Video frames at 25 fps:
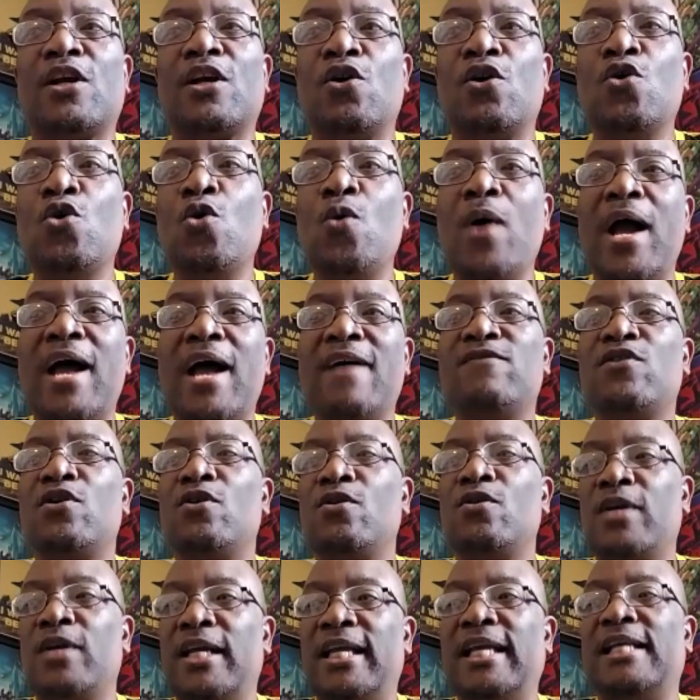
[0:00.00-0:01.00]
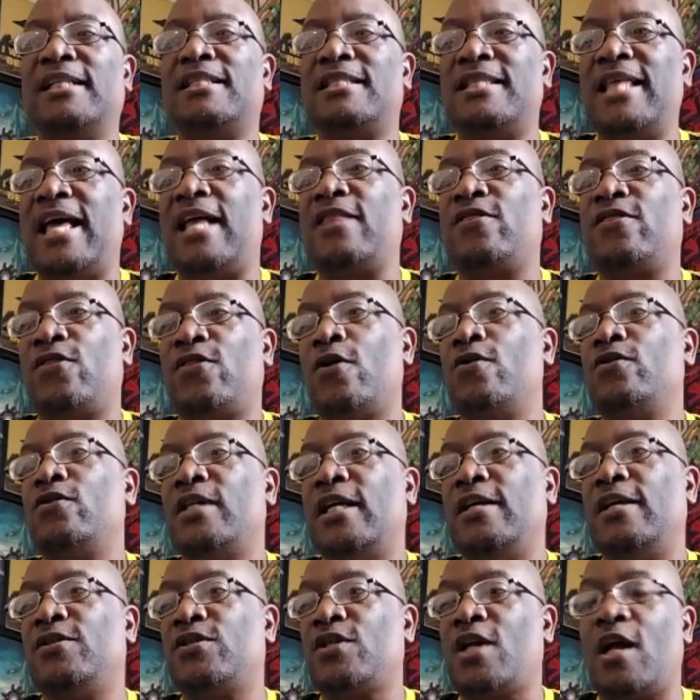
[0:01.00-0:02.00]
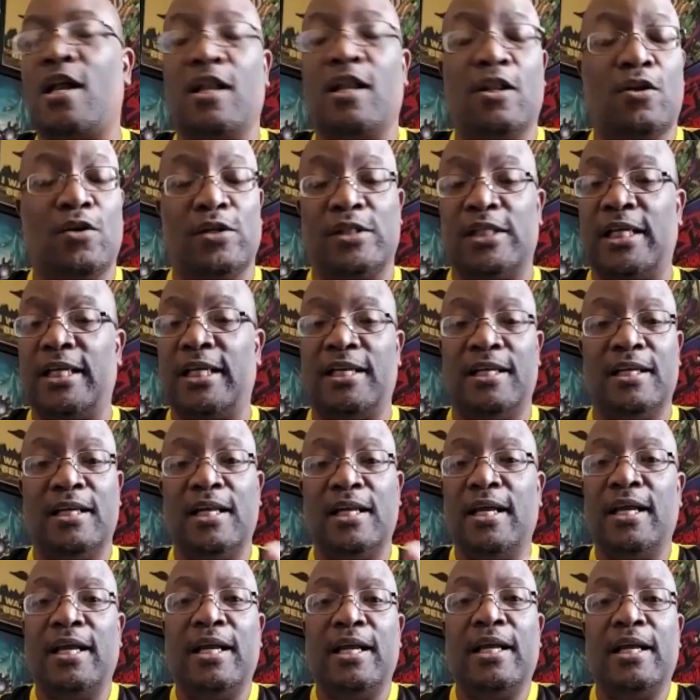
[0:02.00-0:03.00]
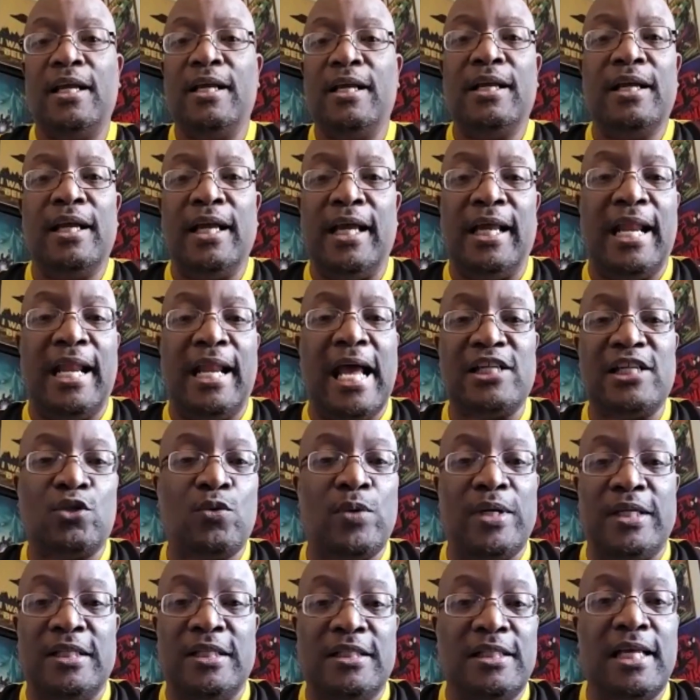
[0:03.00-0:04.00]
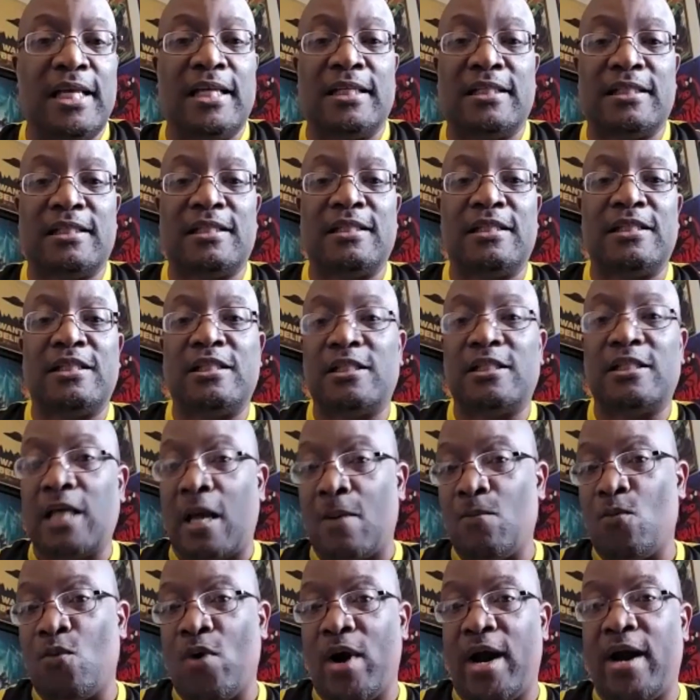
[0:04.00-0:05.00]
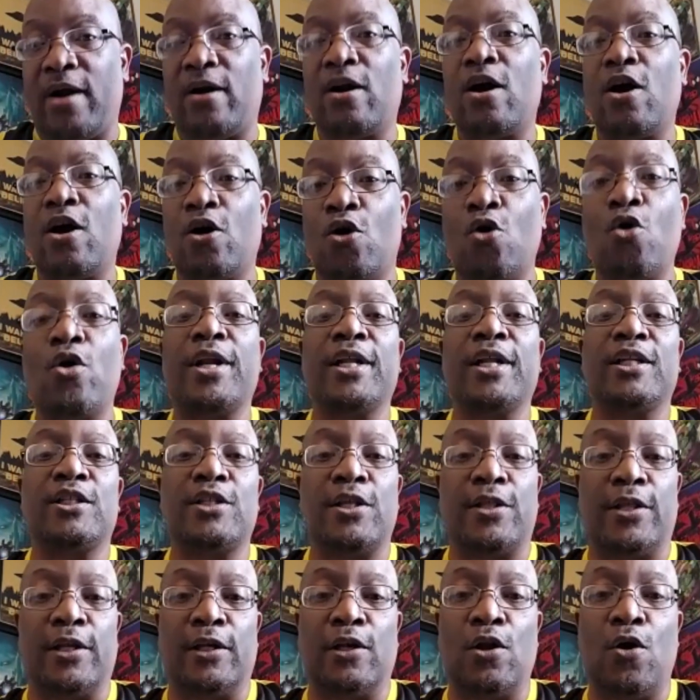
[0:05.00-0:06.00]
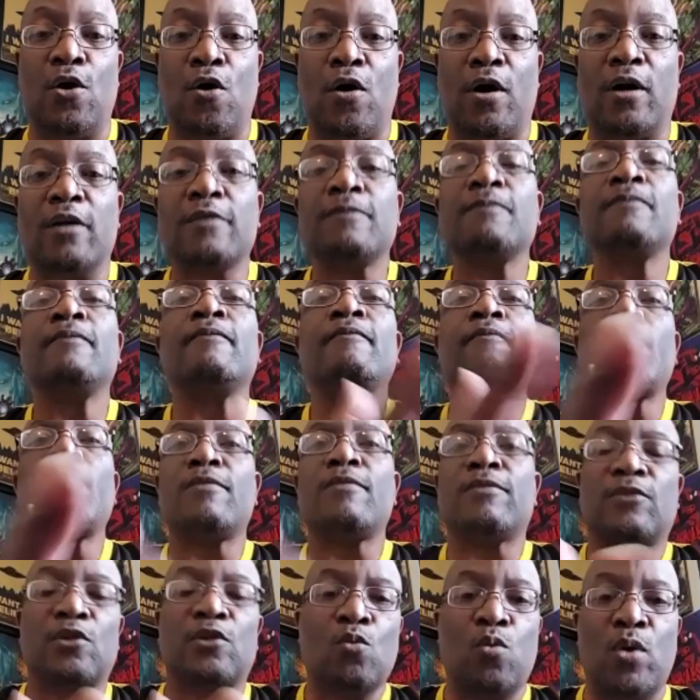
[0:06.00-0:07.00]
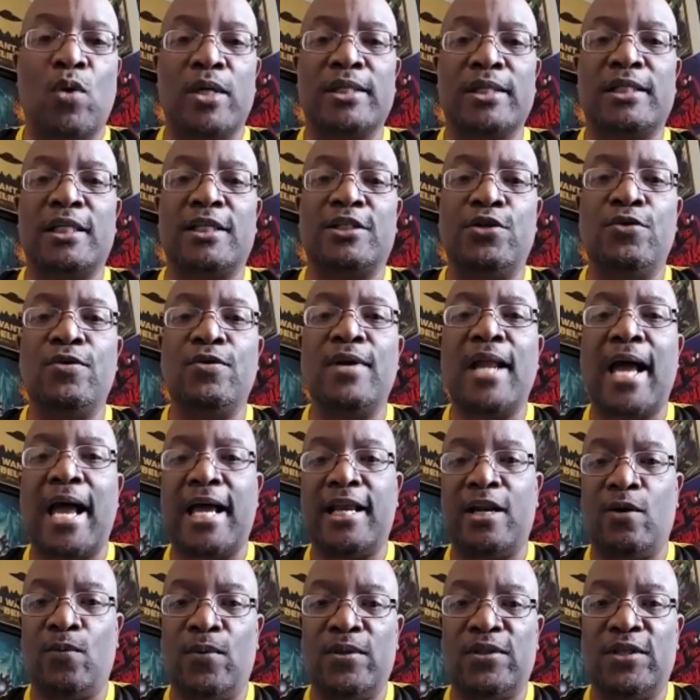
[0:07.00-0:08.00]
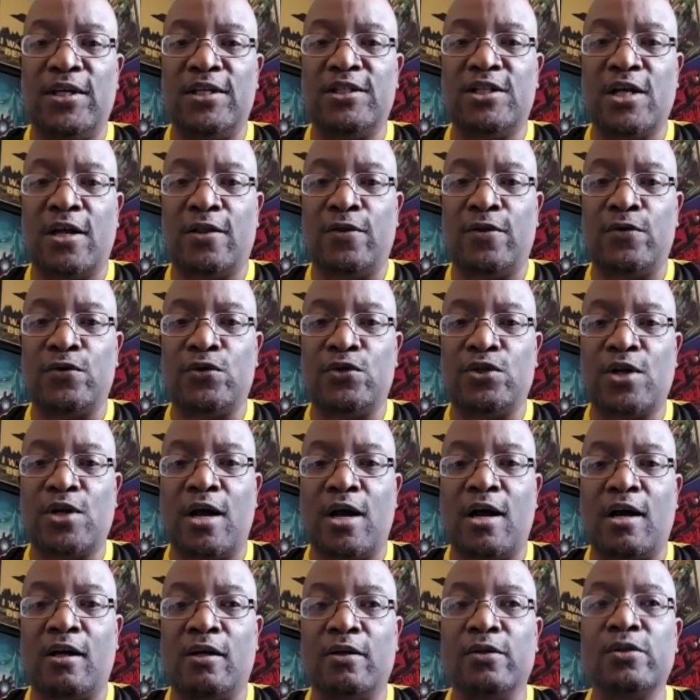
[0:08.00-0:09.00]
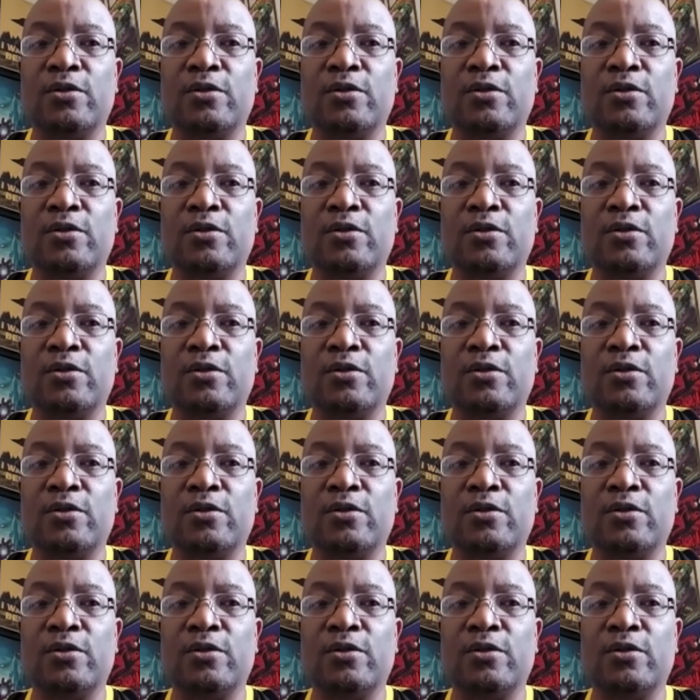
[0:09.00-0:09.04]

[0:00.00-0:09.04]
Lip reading: whoever gets that 13th skull, because it has to exist somewhere according to the lore. Once it's united with these other skulls.